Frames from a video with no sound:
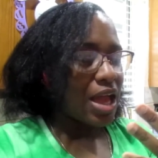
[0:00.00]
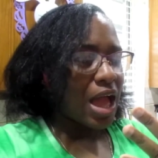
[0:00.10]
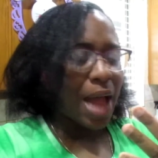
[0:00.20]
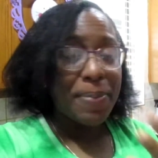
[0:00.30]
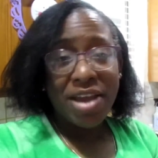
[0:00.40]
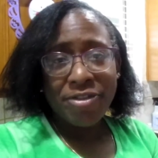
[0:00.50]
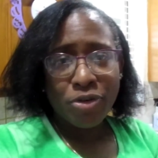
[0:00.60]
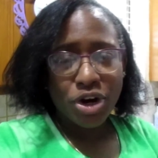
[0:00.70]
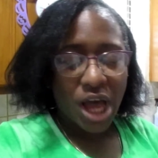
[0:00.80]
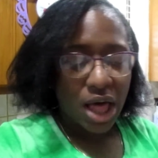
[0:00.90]
I paid
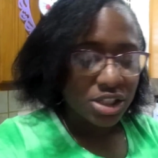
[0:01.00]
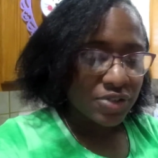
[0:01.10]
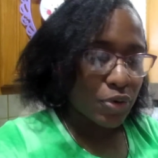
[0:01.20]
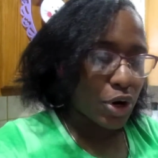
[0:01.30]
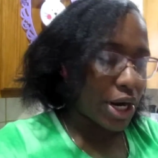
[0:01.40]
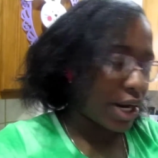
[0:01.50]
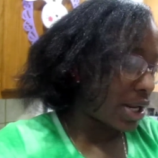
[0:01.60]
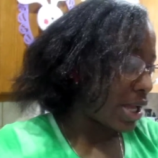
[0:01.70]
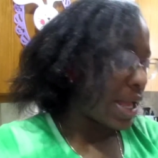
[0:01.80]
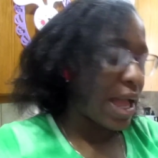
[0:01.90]
four dollars for it.
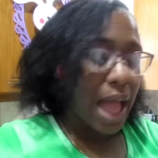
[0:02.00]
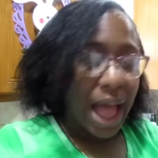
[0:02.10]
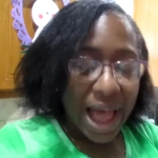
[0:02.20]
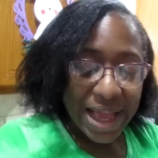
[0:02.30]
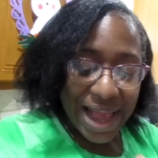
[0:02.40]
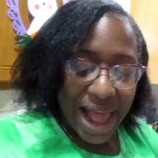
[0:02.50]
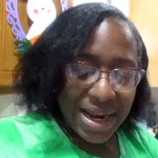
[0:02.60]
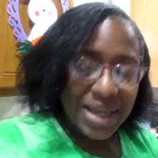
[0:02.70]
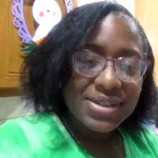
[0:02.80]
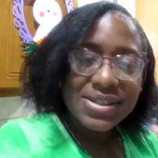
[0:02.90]
I got
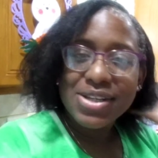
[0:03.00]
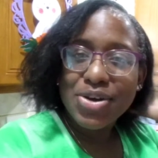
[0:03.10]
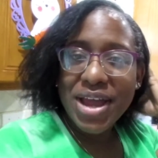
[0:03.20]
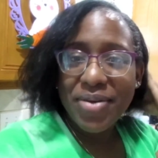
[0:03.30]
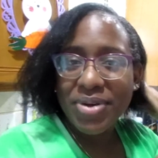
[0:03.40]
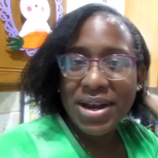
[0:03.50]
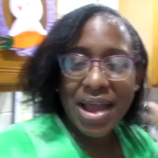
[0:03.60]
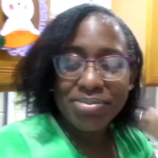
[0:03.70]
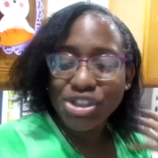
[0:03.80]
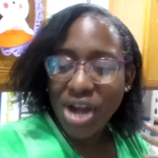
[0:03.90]
it so that when
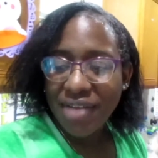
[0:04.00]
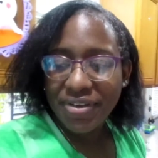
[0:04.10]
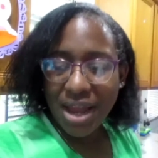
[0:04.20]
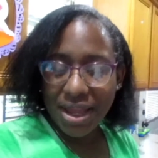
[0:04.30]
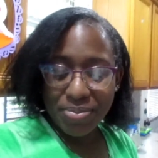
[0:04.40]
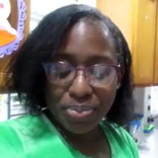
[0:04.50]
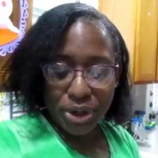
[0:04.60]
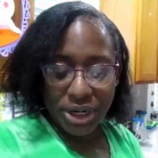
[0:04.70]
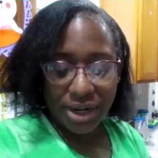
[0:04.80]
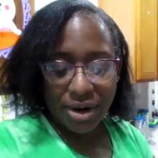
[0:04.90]
I'm driving, I can
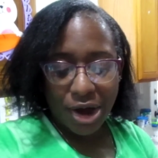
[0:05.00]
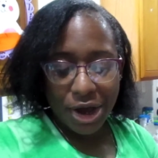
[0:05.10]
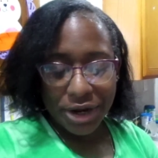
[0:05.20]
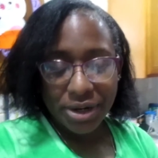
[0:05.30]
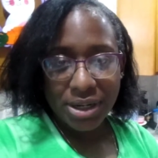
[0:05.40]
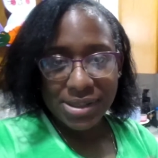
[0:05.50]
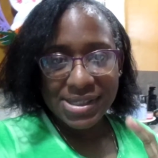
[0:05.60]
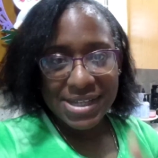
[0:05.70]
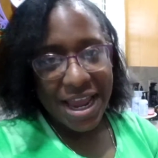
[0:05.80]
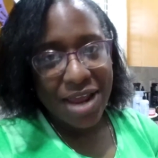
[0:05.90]
put it on the
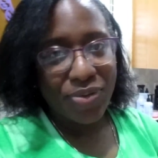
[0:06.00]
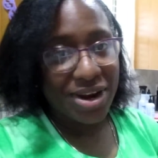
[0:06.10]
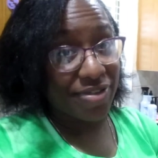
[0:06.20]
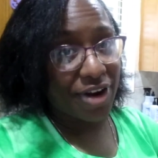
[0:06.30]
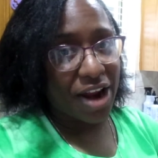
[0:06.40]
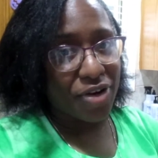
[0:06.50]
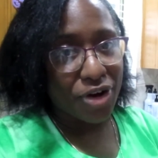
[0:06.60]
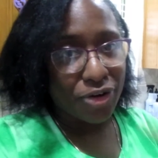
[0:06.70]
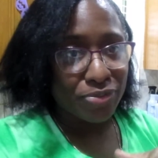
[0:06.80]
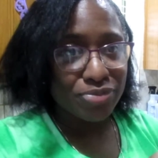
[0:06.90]
stand whenever I
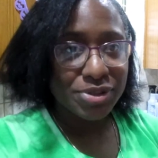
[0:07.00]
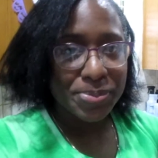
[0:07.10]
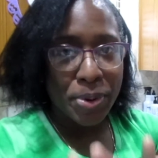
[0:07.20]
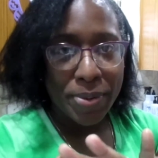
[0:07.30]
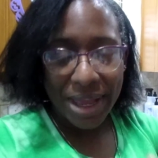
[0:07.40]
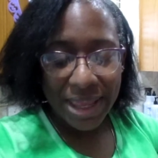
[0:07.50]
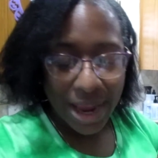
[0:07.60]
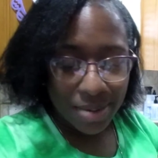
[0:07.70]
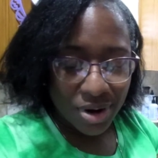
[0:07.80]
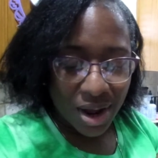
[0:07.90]
don't put my
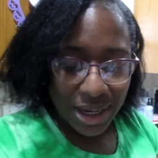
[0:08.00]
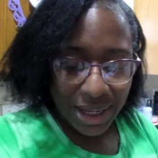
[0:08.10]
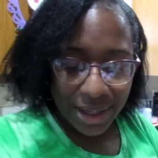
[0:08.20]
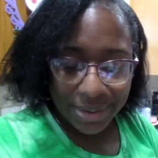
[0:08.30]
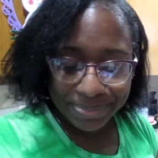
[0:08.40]
camera on it.